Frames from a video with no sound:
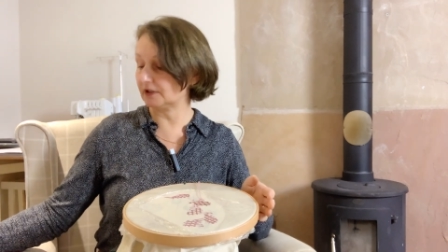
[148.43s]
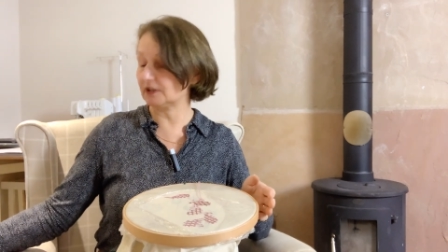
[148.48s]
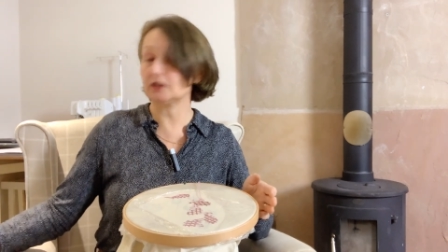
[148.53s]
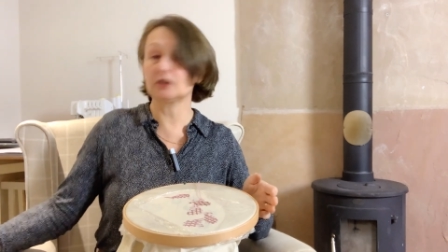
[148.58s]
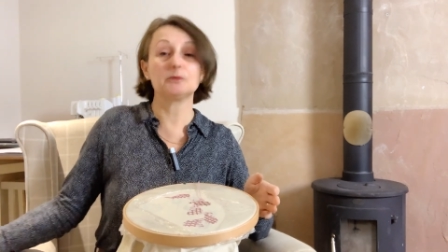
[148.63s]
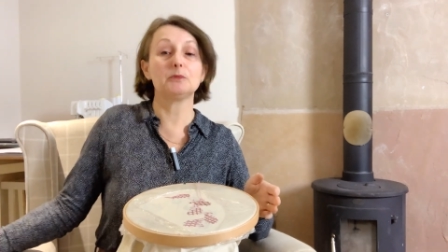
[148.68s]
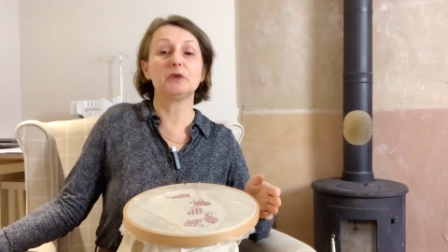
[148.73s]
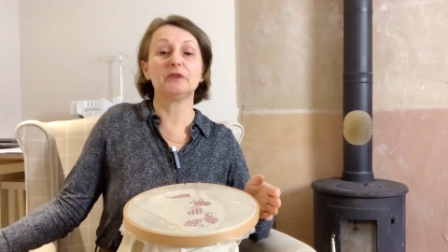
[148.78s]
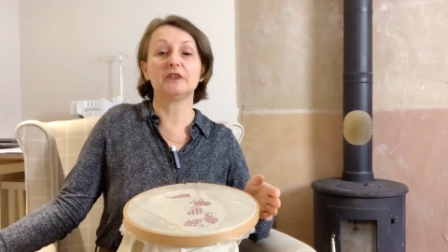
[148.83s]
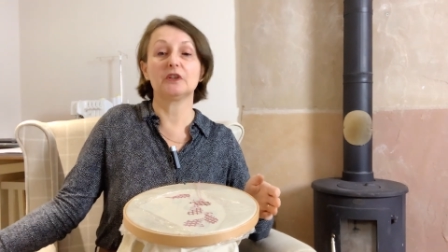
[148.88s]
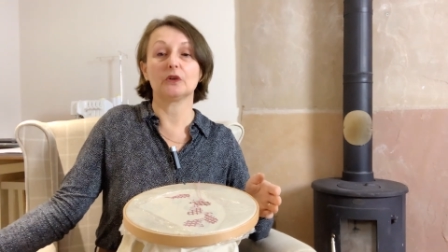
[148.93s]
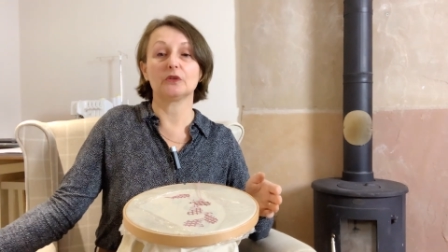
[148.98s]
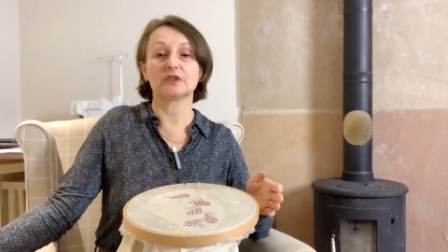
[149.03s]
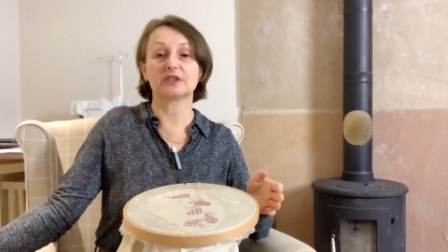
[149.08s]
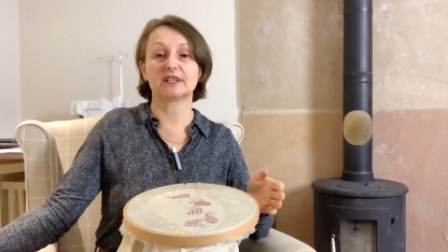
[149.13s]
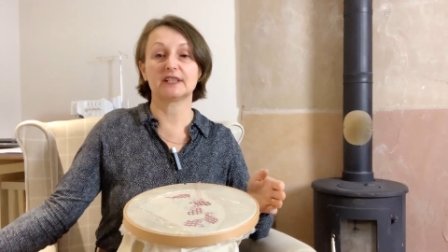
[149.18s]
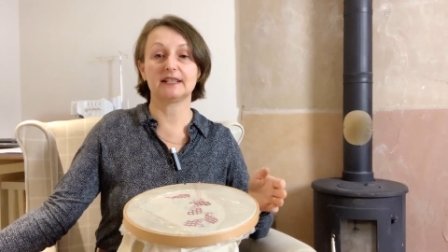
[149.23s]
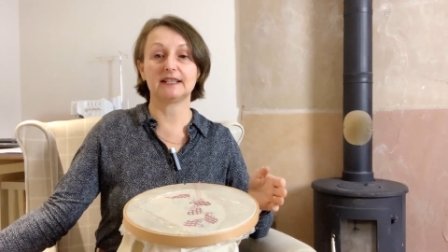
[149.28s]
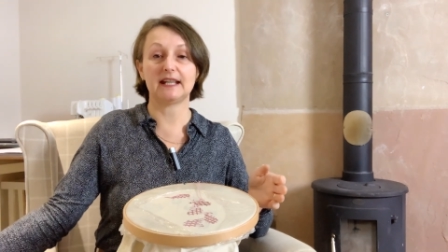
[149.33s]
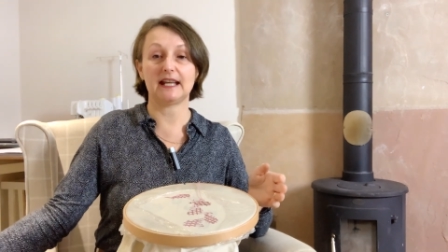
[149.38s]
moving on
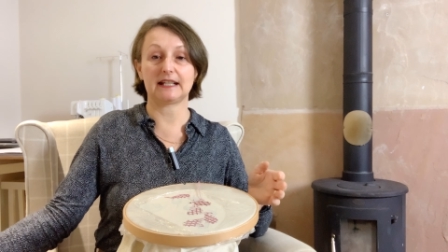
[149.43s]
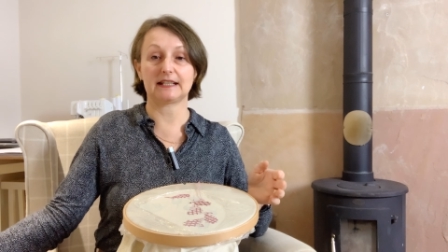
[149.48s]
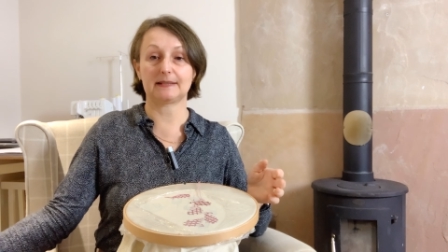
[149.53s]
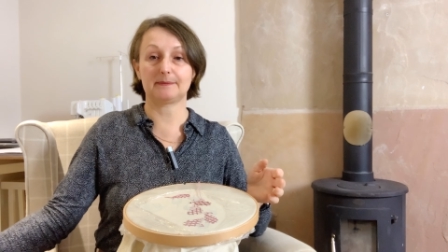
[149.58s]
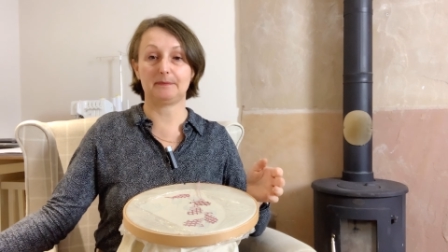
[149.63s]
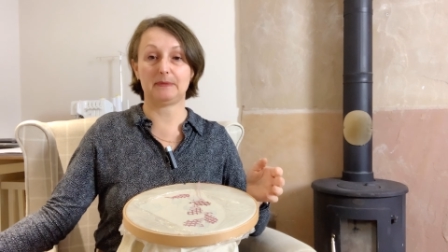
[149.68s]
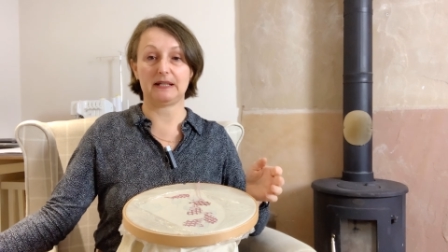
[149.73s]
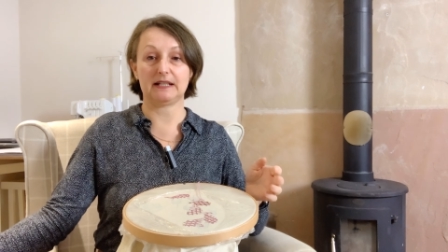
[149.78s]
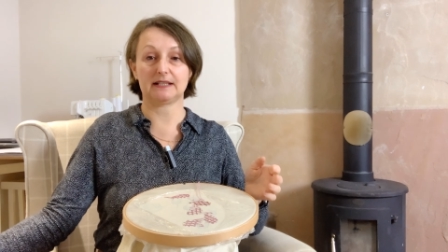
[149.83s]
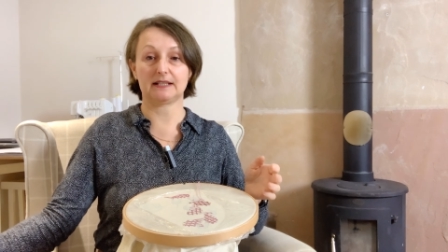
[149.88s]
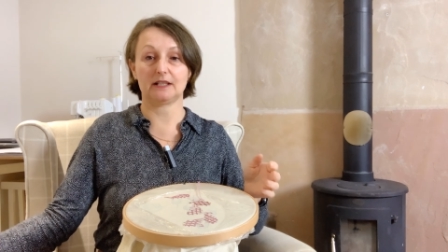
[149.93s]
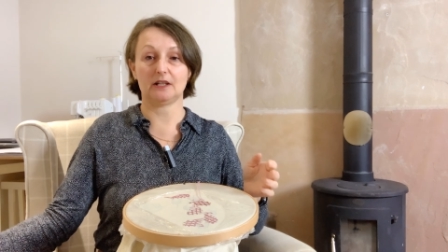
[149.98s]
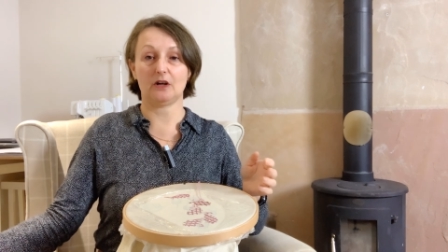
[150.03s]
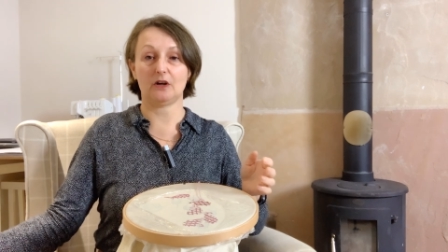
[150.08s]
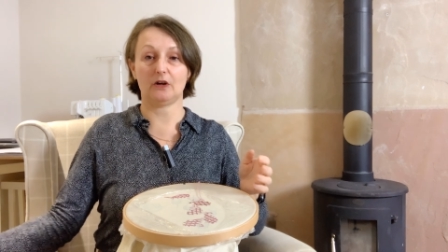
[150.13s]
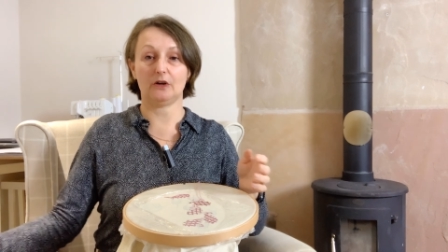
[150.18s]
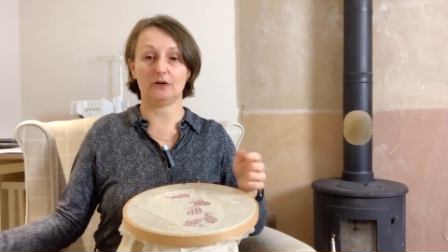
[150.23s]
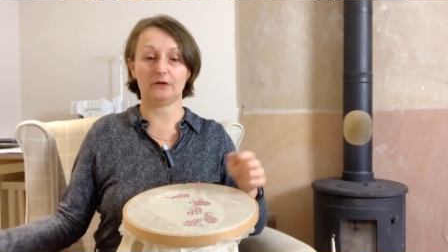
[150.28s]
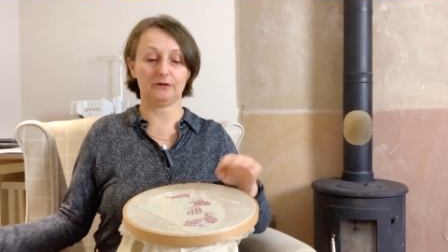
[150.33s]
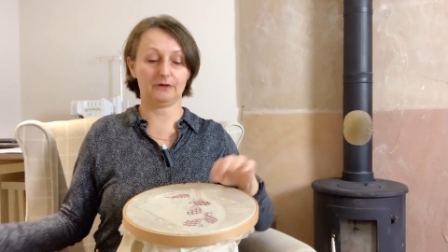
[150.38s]
to the next bit
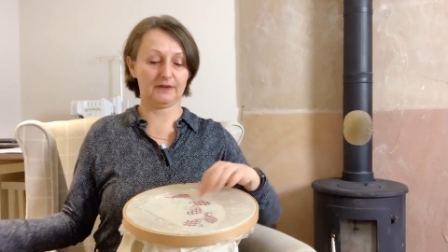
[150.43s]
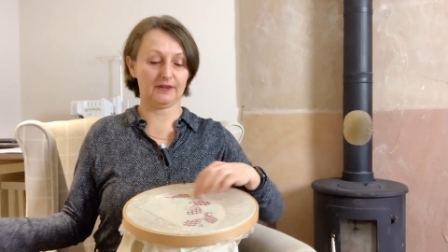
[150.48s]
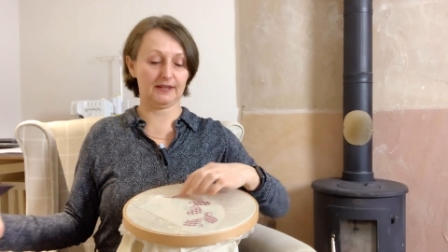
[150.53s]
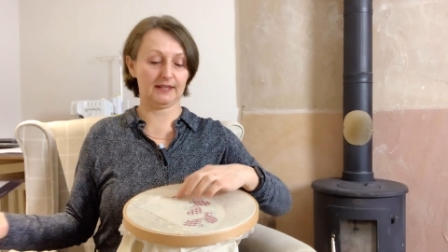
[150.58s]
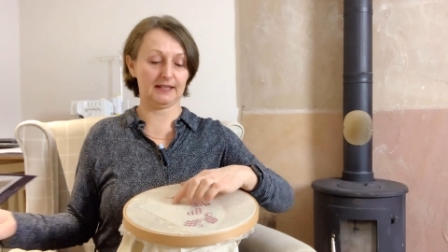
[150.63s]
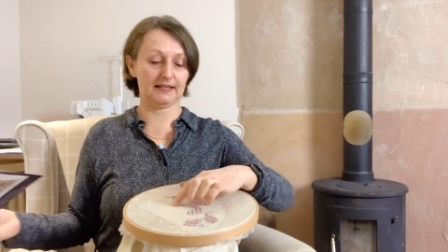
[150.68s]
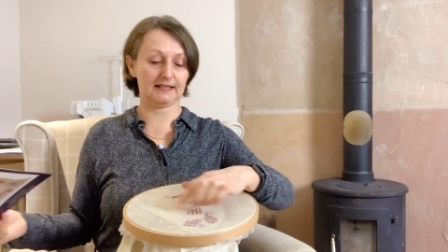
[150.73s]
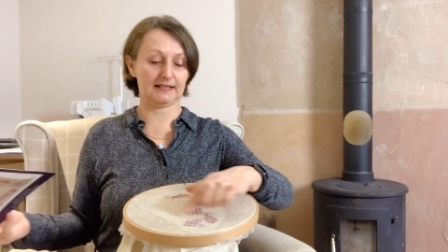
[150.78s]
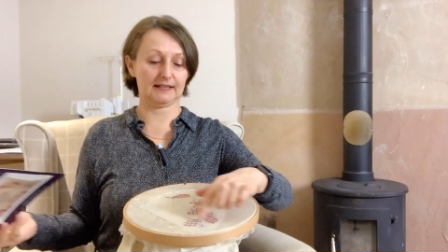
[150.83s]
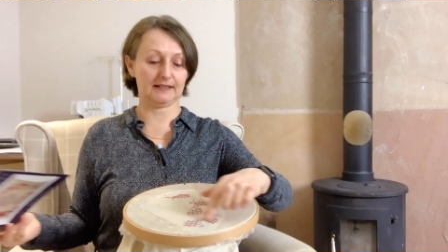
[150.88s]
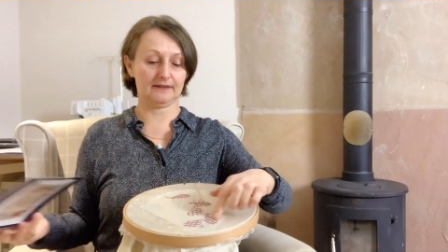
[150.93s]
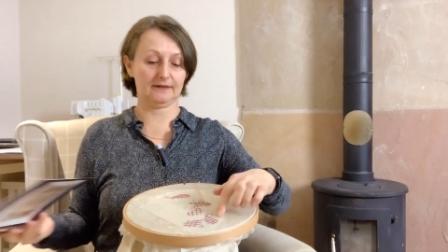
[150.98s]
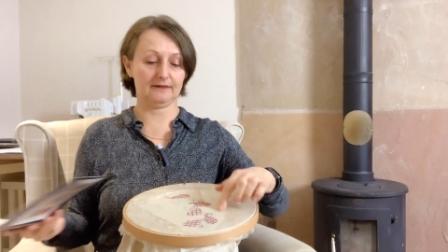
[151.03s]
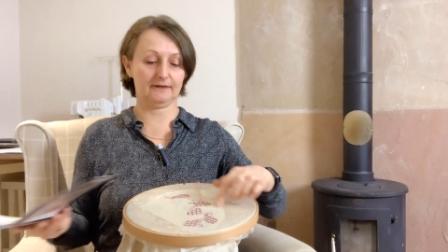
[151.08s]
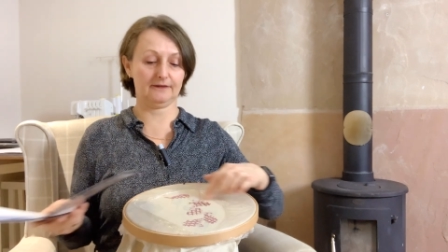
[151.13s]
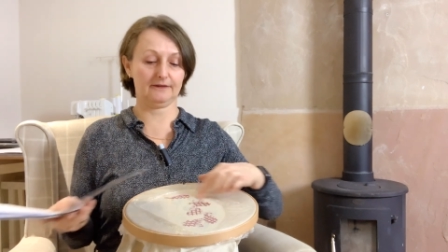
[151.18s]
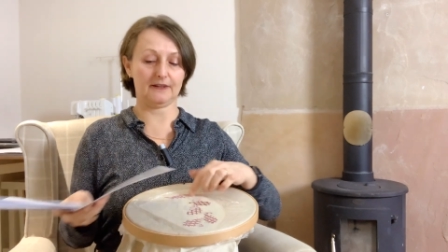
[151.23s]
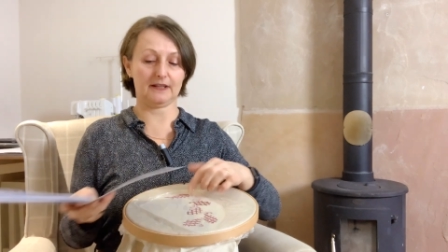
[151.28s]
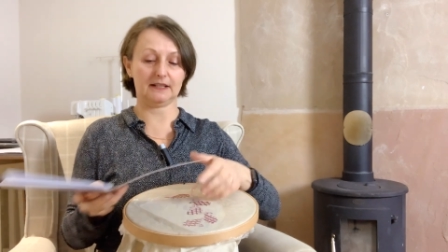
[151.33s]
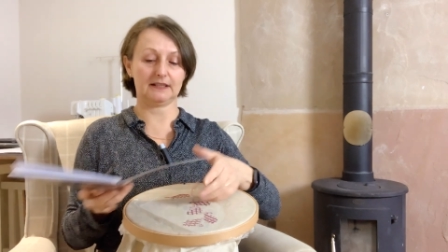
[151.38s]
of this
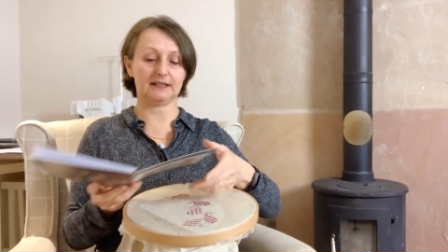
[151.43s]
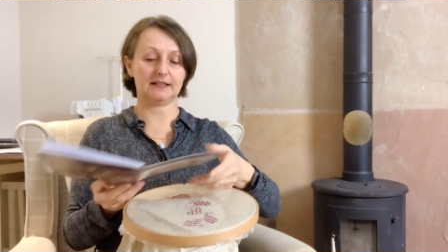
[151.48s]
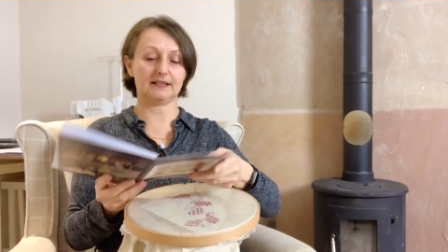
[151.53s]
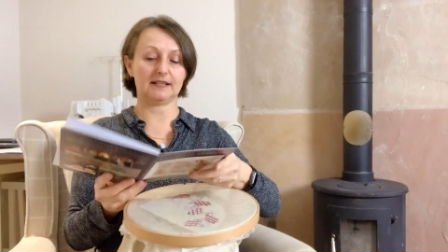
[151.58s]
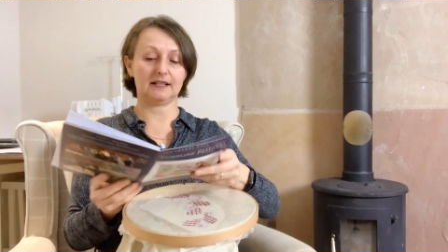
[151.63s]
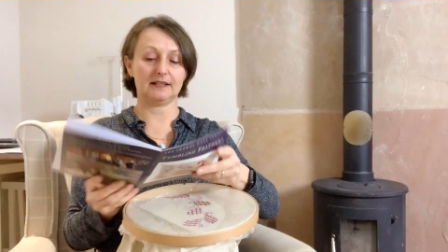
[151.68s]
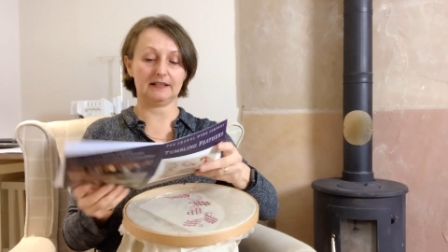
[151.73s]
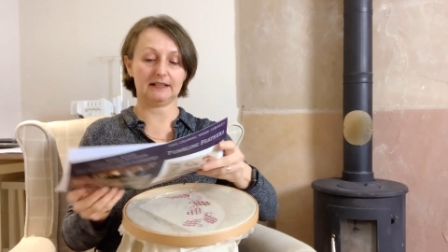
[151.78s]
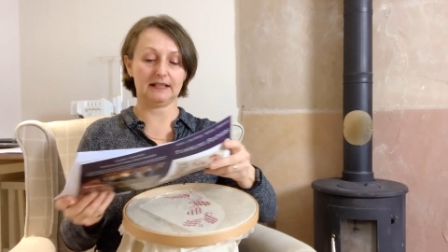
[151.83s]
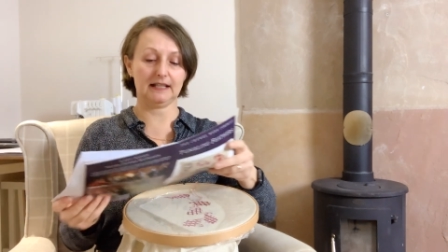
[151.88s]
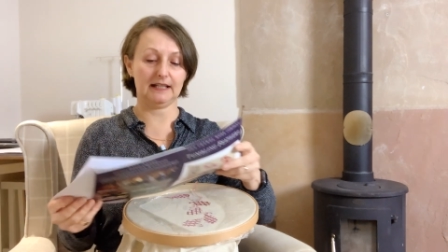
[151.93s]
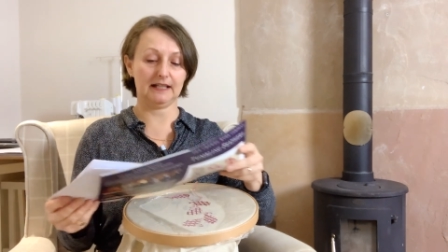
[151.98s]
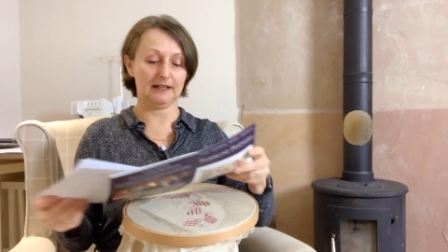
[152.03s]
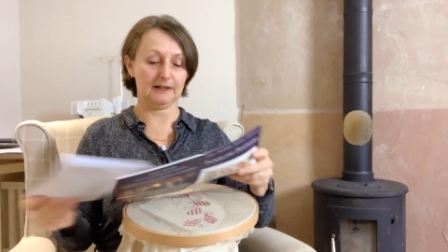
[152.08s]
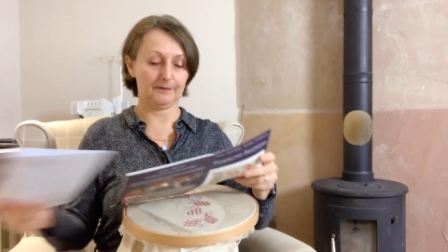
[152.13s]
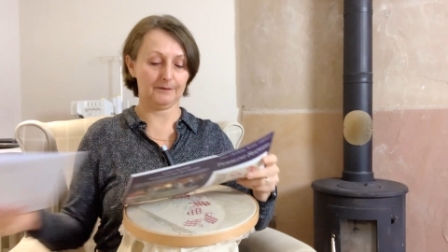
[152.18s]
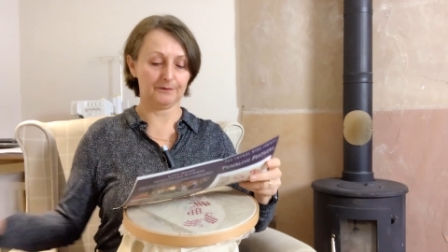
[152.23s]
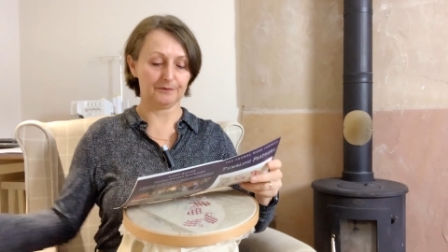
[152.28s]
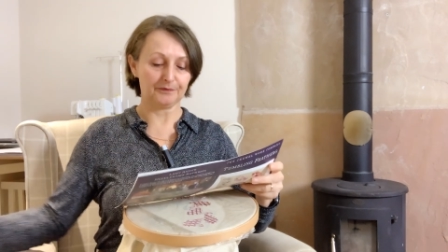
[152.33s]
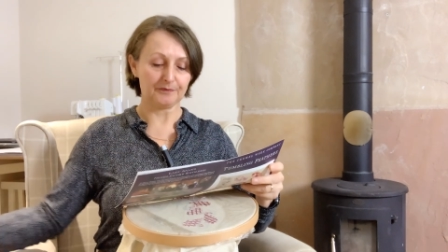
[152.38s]
for the design here.